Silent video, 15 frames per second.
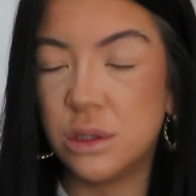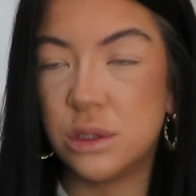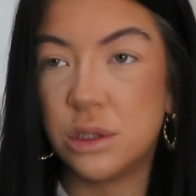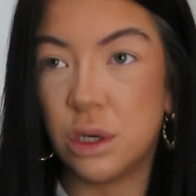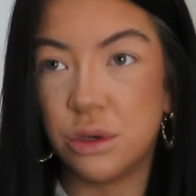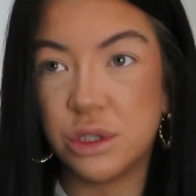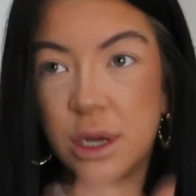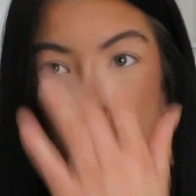
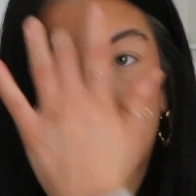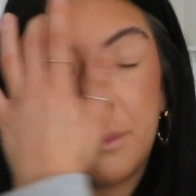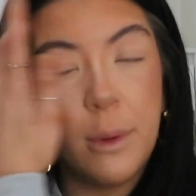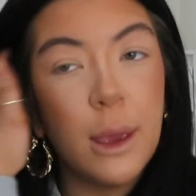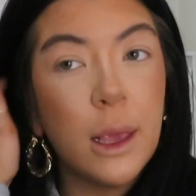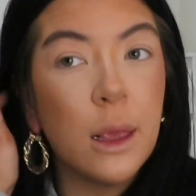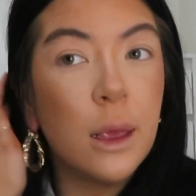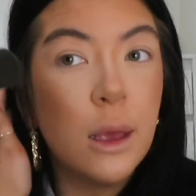don't shout at
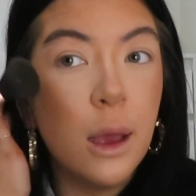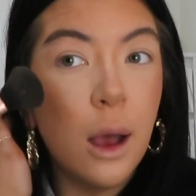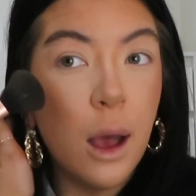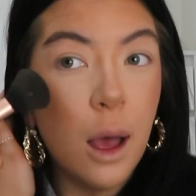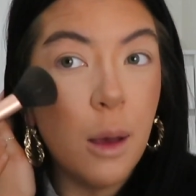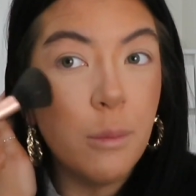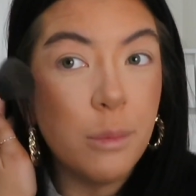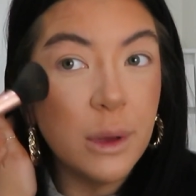me,
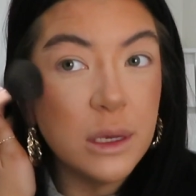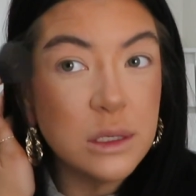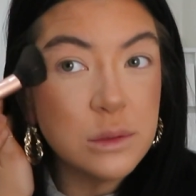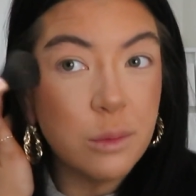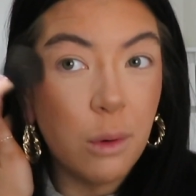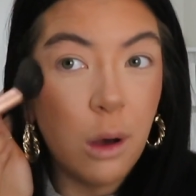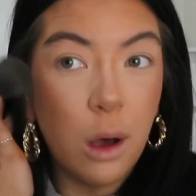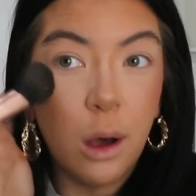but
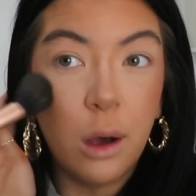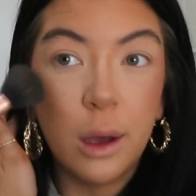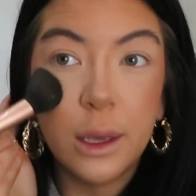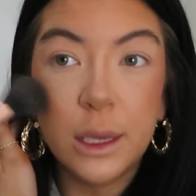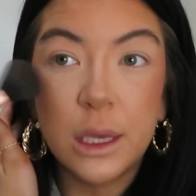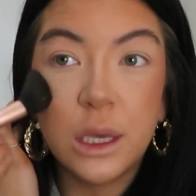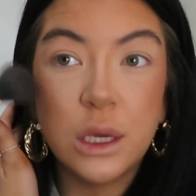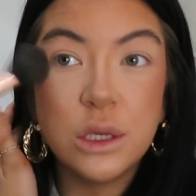it's what
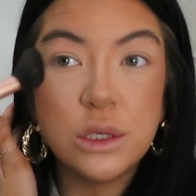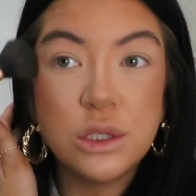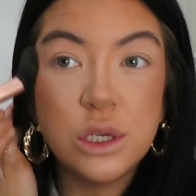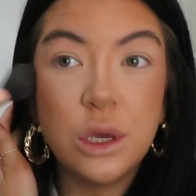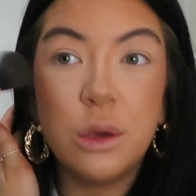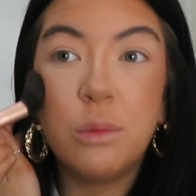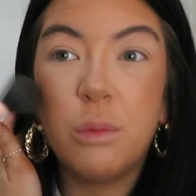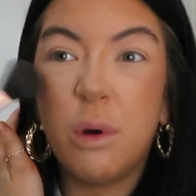I
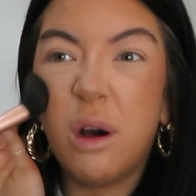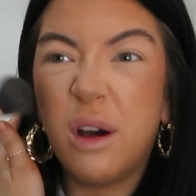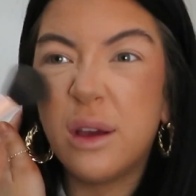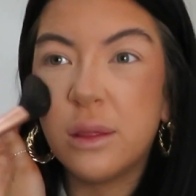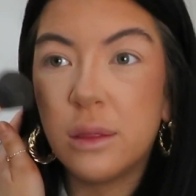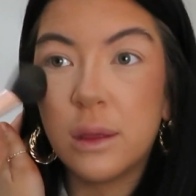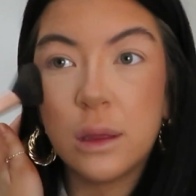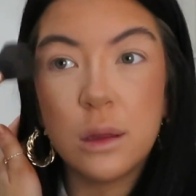do and what I
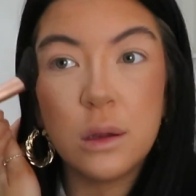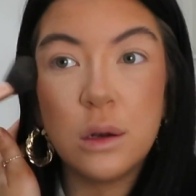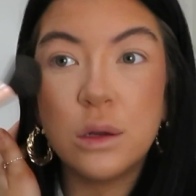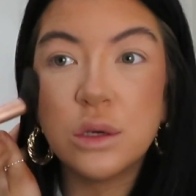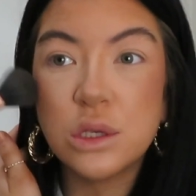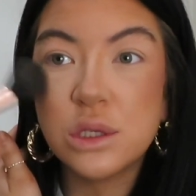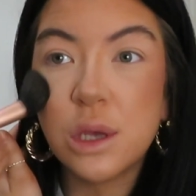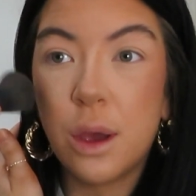think
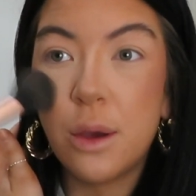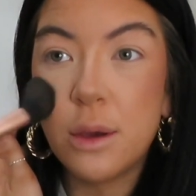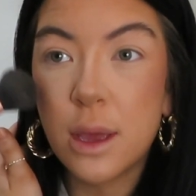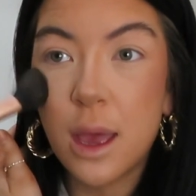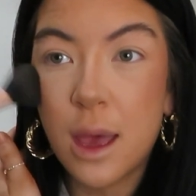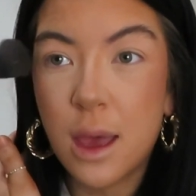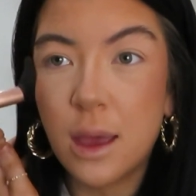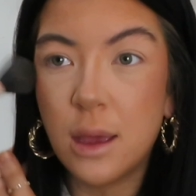looks
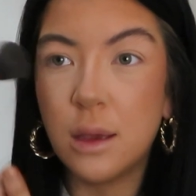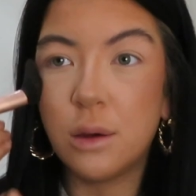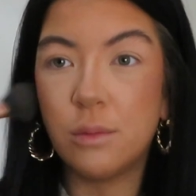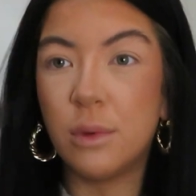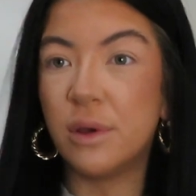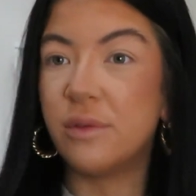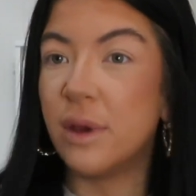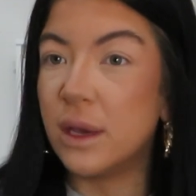okay
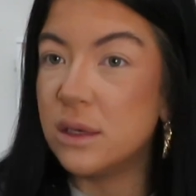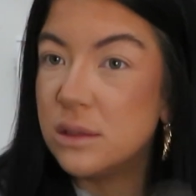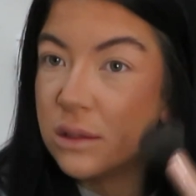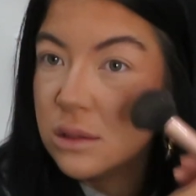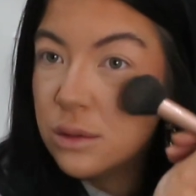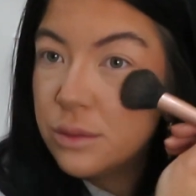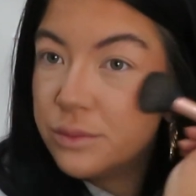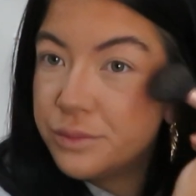on my face.